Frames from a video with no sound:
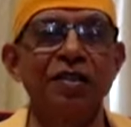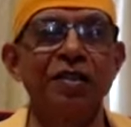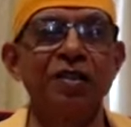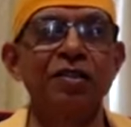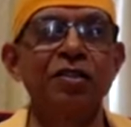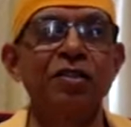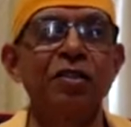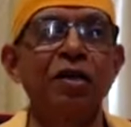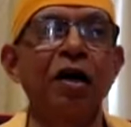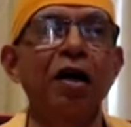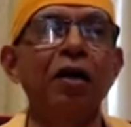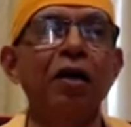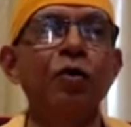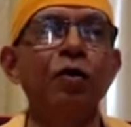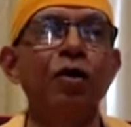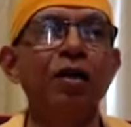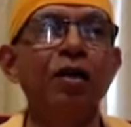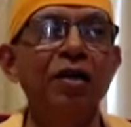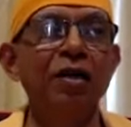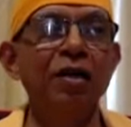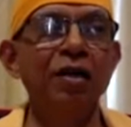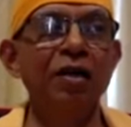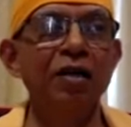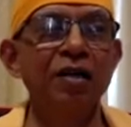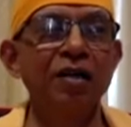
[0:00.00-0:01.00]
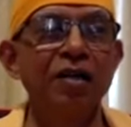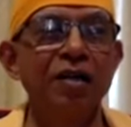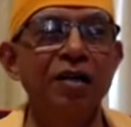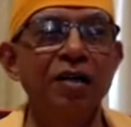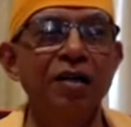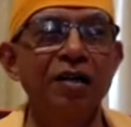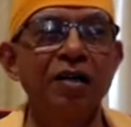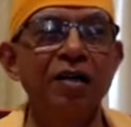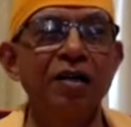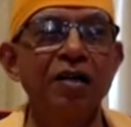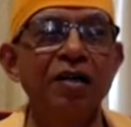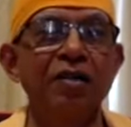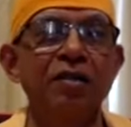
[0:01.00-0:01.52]
It's all only
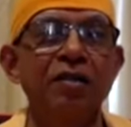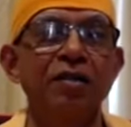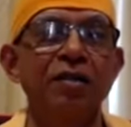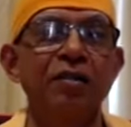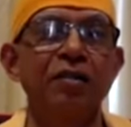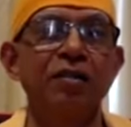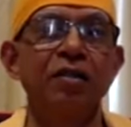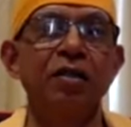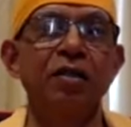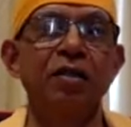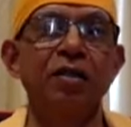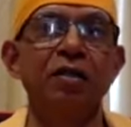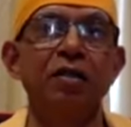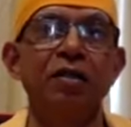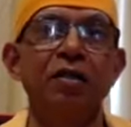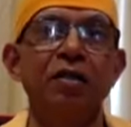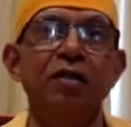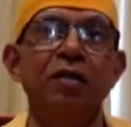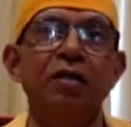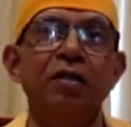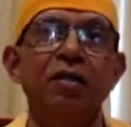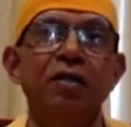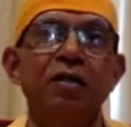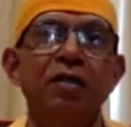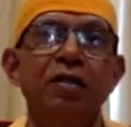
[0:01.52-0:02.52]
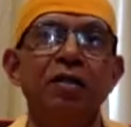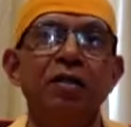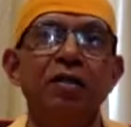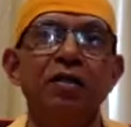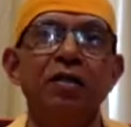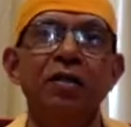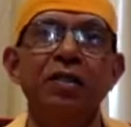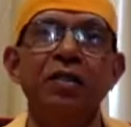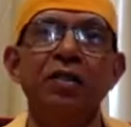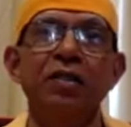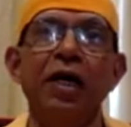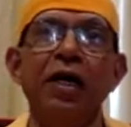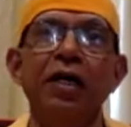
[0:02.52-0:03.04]
the
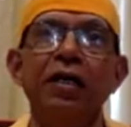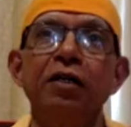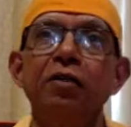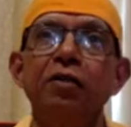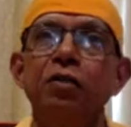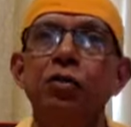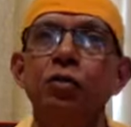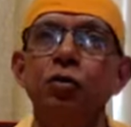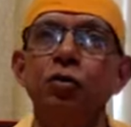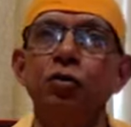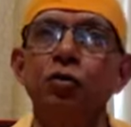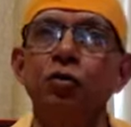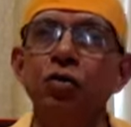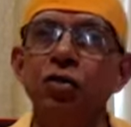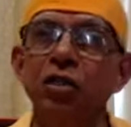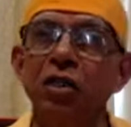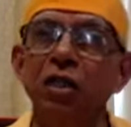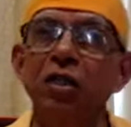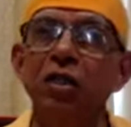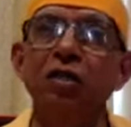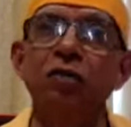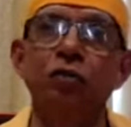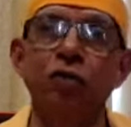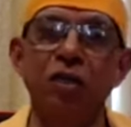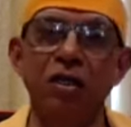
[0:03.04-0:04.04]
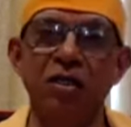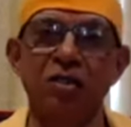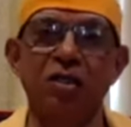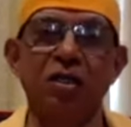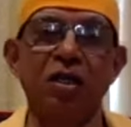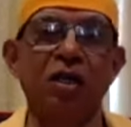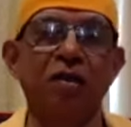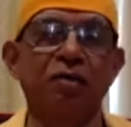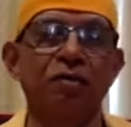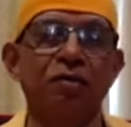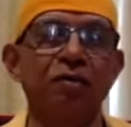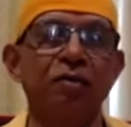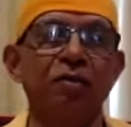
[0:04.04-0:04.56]
design to cheat
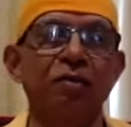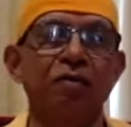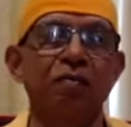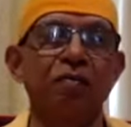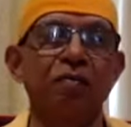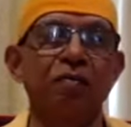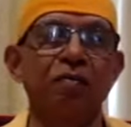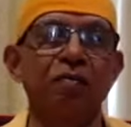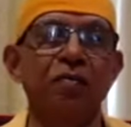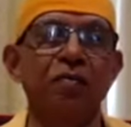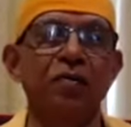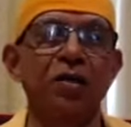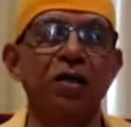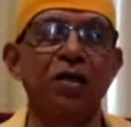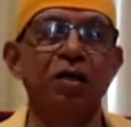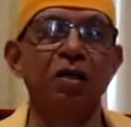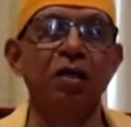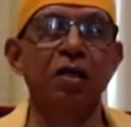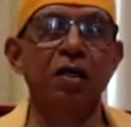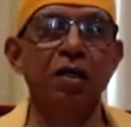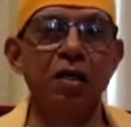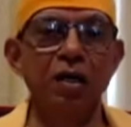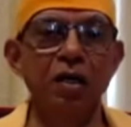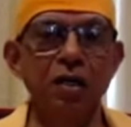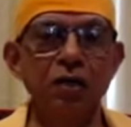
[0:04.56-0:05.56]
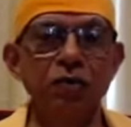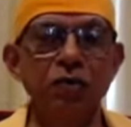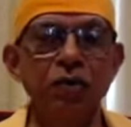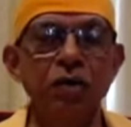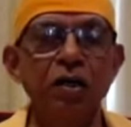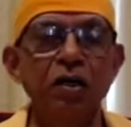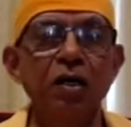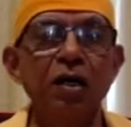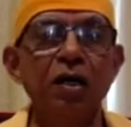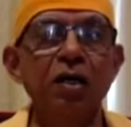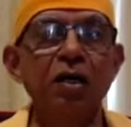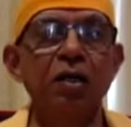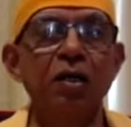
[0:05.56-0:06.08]
oneself.
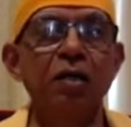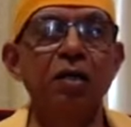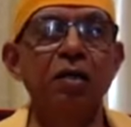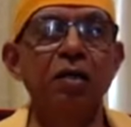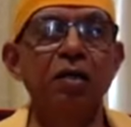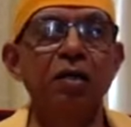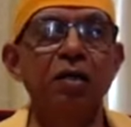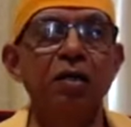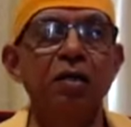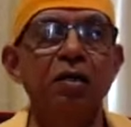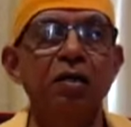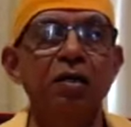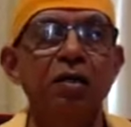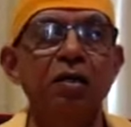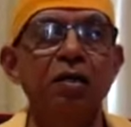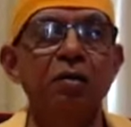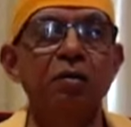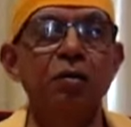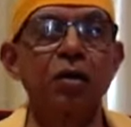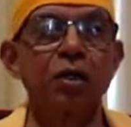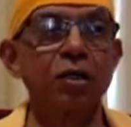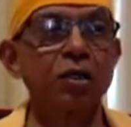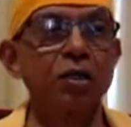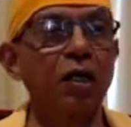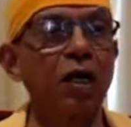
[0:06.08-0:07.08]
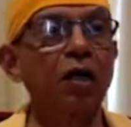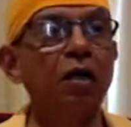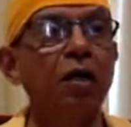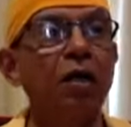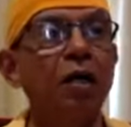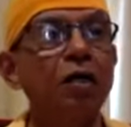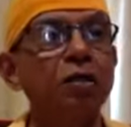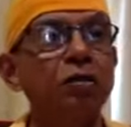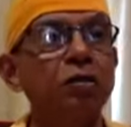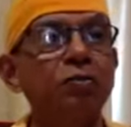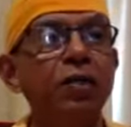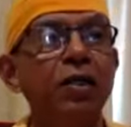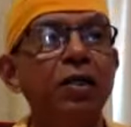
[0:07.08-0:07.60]
Inwardly, because
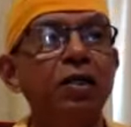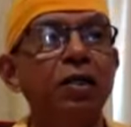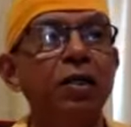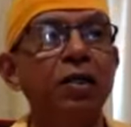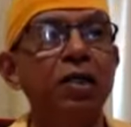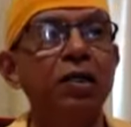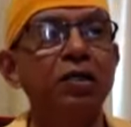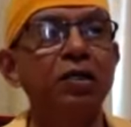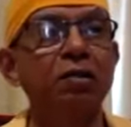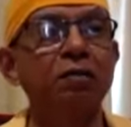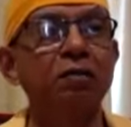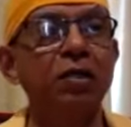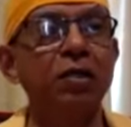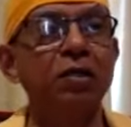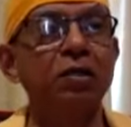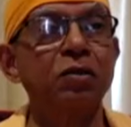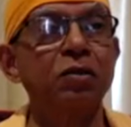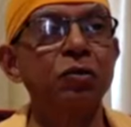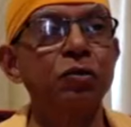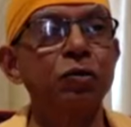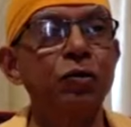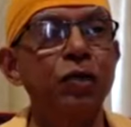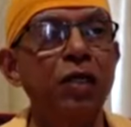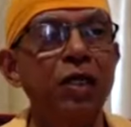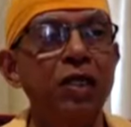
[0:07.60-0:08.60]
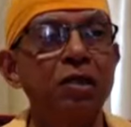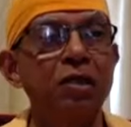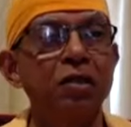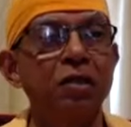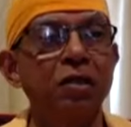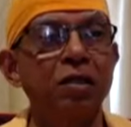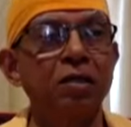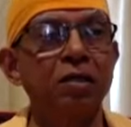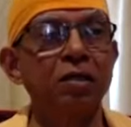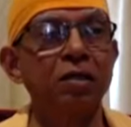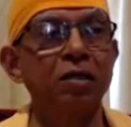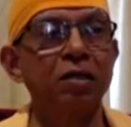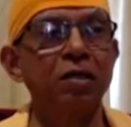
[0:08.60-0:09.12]
unless we reach our true
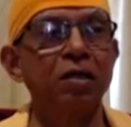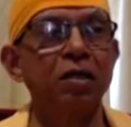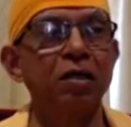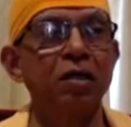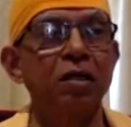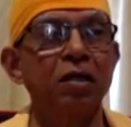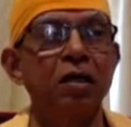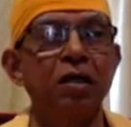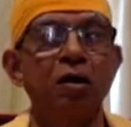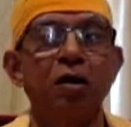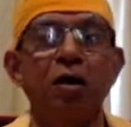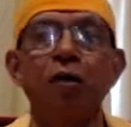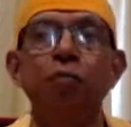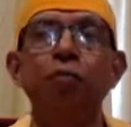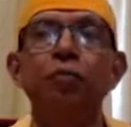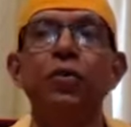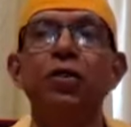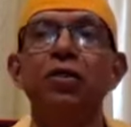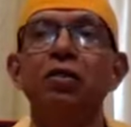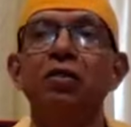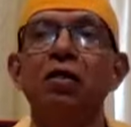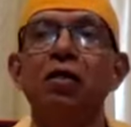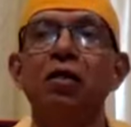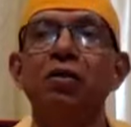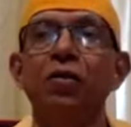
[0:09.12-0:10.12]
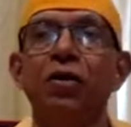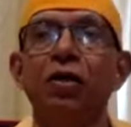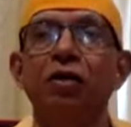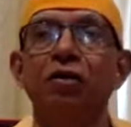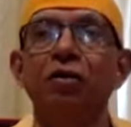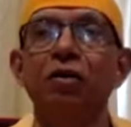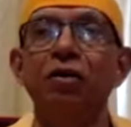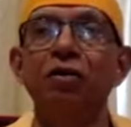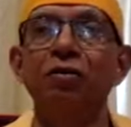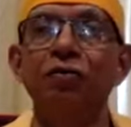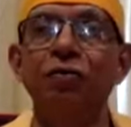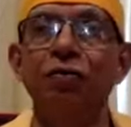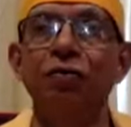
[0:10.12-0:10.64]
nature, obviously you
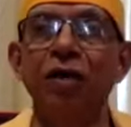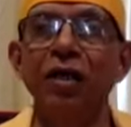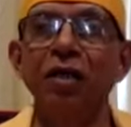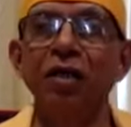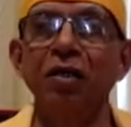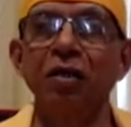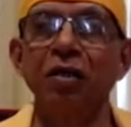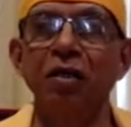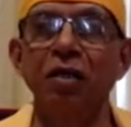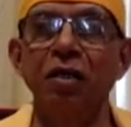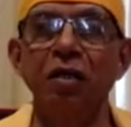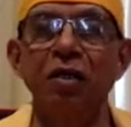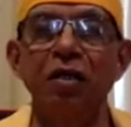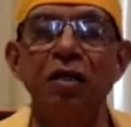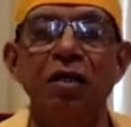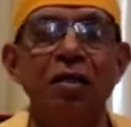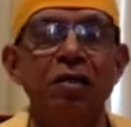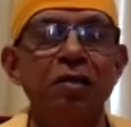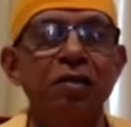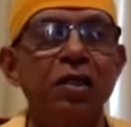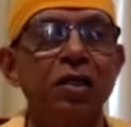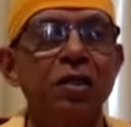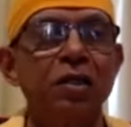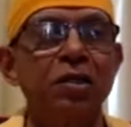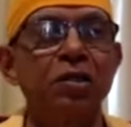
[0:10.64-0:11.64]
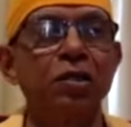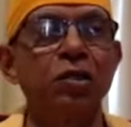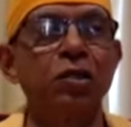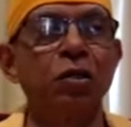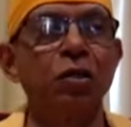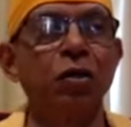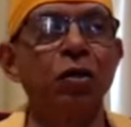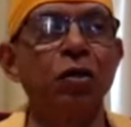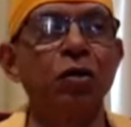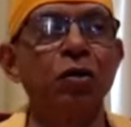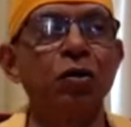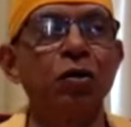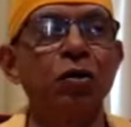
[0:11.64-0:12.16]
cannot find that
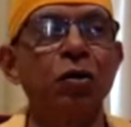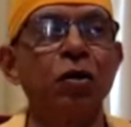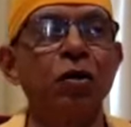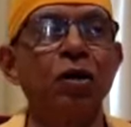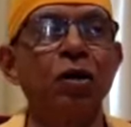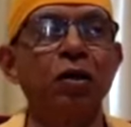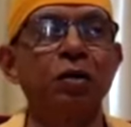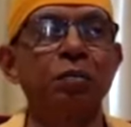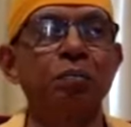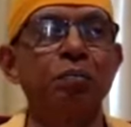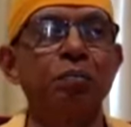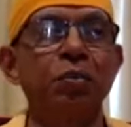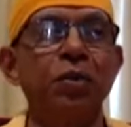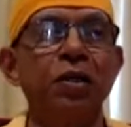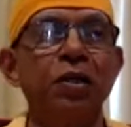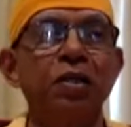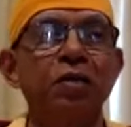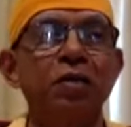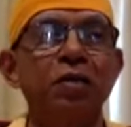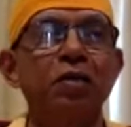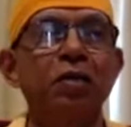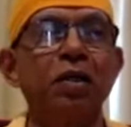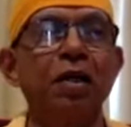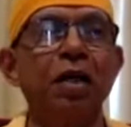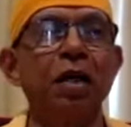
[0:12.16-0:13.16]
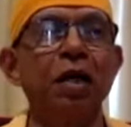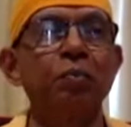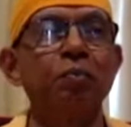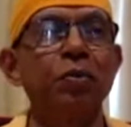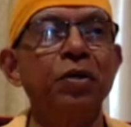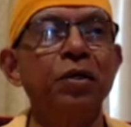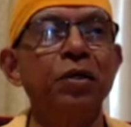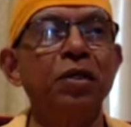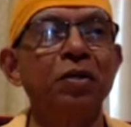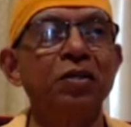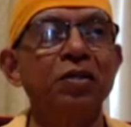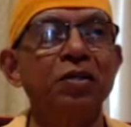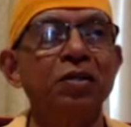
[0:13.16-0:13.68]
joy or peace or
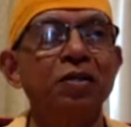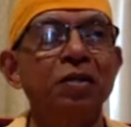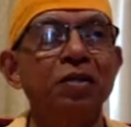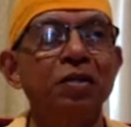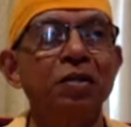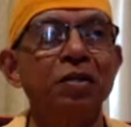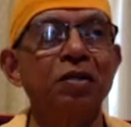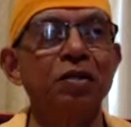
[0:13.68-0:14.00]
happiness.